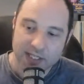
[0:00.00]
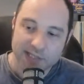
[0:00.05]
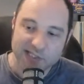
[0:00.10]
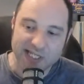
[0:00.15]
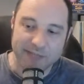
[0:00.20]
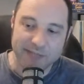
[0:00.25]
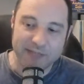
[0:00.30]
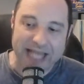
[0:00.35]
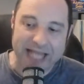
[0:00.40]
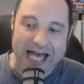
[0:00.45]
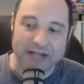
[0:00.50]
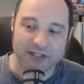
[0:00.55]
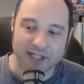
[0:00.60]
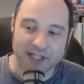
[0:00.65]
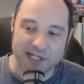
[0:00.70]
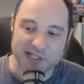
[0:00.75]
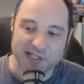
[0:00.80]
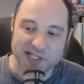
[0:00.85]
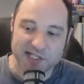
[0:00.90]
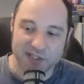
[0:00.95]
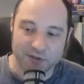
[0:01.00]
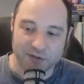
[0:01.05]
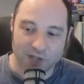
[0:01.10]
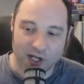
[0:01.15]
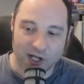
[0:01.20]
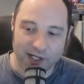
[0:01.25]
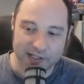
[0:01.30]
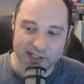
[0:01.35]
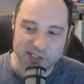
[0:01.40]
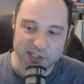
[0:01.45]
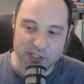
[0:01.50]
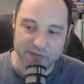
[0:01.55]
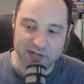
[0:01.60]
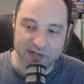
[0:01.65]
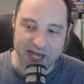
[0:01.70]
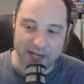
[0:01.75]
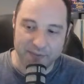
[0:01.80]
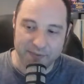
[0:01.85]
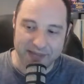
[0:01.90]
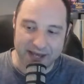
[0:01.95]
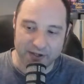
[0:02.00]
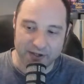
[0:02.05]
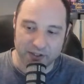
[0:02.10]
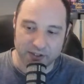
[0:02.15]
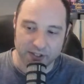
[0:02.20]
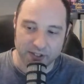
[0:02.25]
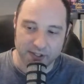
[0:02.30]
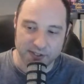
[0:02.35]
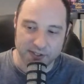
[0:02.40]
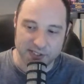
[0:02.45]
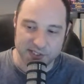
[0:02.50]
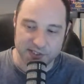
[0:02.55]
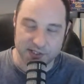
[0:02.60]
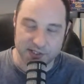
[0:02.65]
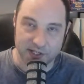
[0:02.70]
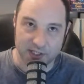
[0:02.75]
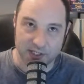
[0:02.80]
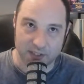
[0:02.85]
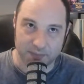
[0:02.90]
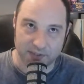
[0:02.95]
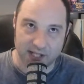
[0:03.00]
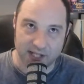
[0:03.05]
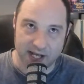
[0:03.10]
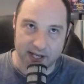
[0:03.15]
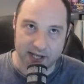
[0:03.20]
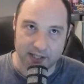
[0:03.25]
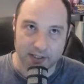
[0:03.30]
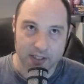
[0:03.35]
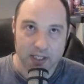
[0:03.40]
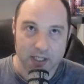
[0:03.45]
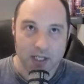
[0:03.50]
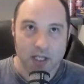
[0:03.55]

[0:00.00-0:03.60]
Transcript: Tim Gallery, is this the longest you've gone without a cruise since you started the blog?